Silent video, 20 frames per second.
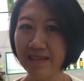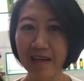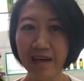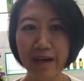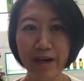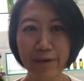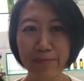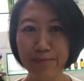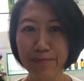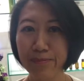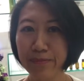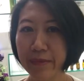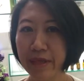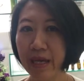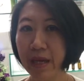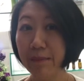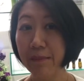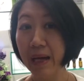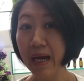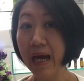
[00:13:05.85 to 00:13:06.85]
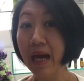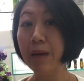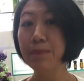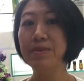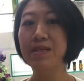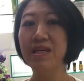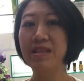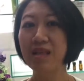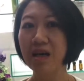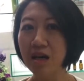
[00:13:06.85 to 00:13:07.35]
um, my ups
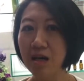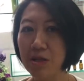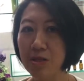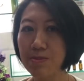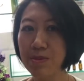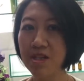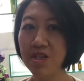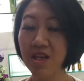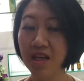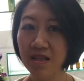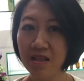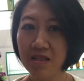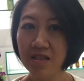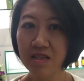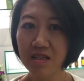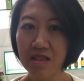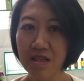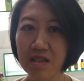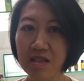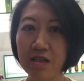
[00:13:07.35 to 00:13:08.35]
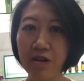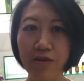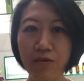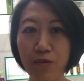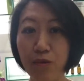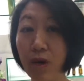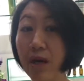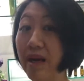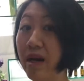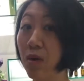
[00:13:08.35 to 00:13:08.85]
and downs, my challenges of
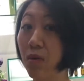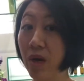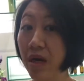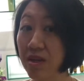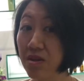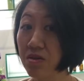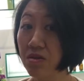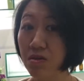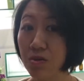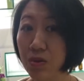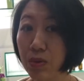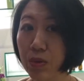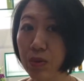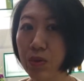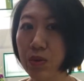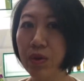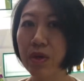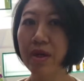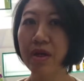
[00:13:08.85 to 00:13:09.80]
what I went through,